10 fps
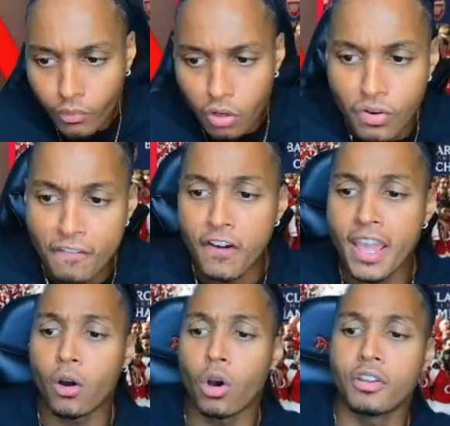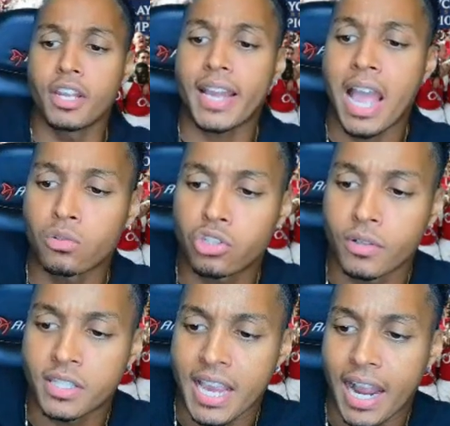Rafael on the counter
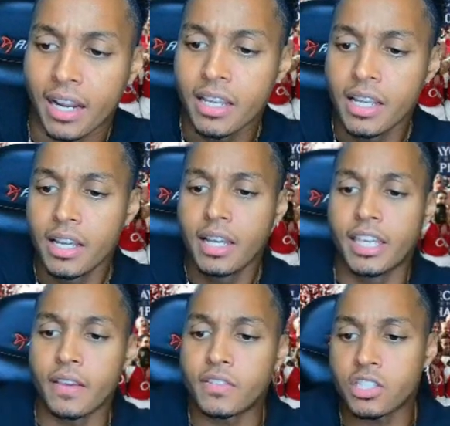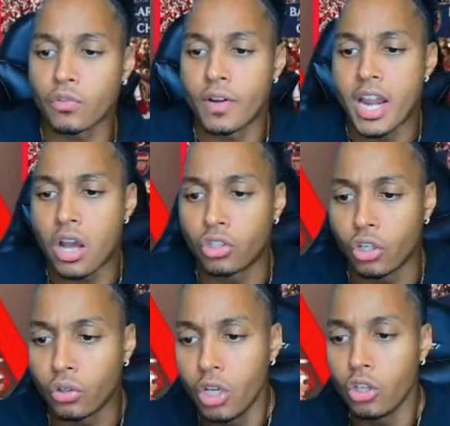attack gives it to
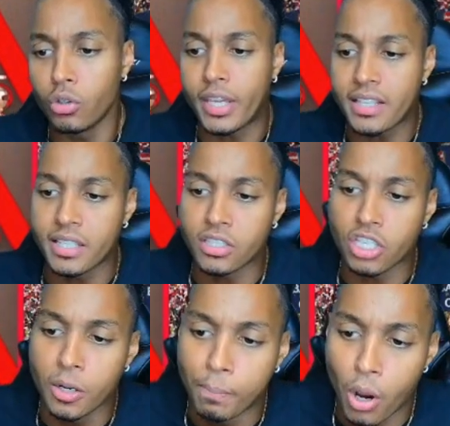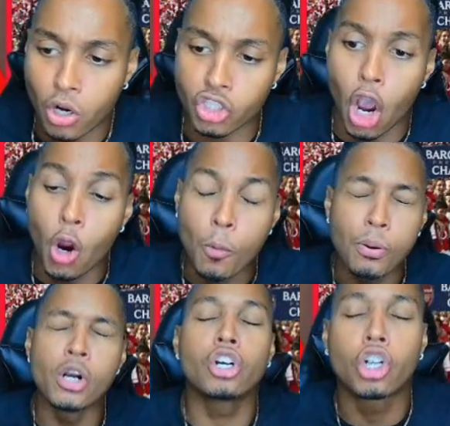Ronaldo, who gets into the box,
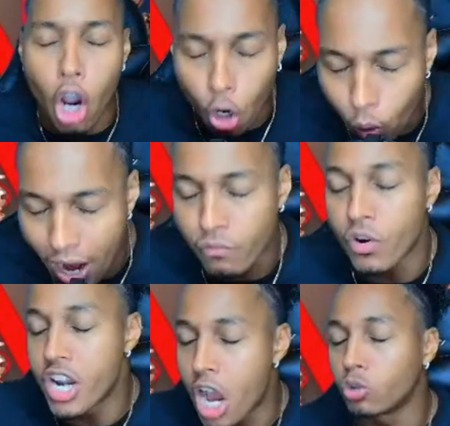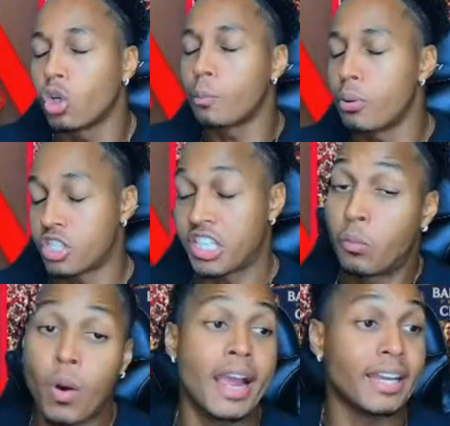open goal, and Ronaldo puts it
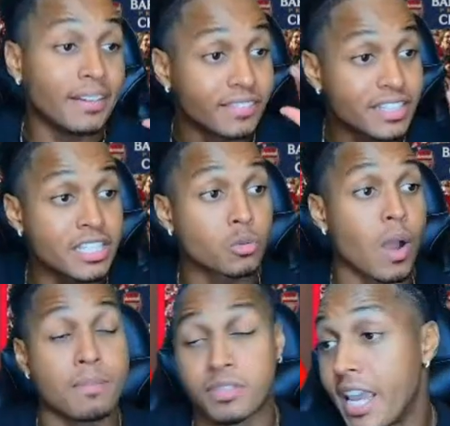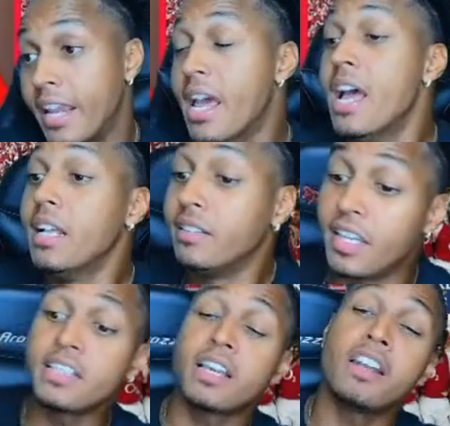wide. And this is what I'm saying.
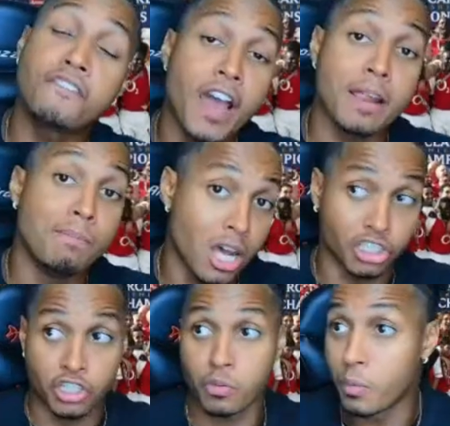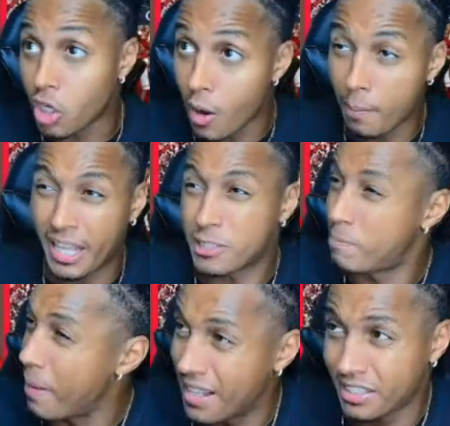These are the fine margins. When we go up against
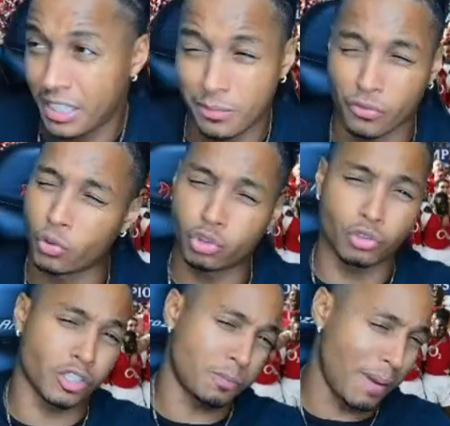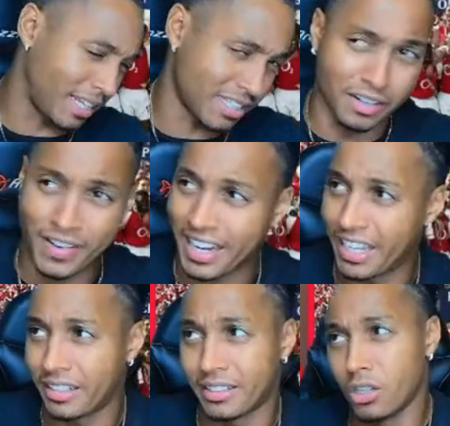better teams, of all due respect,
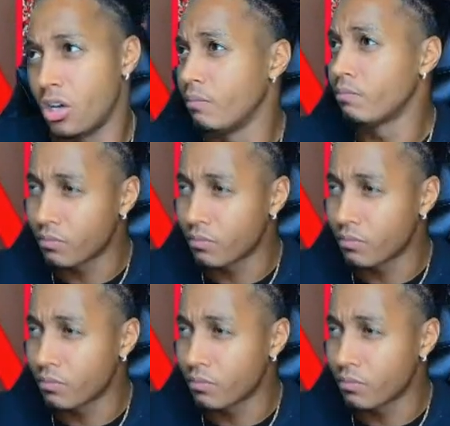Slovakia, they're not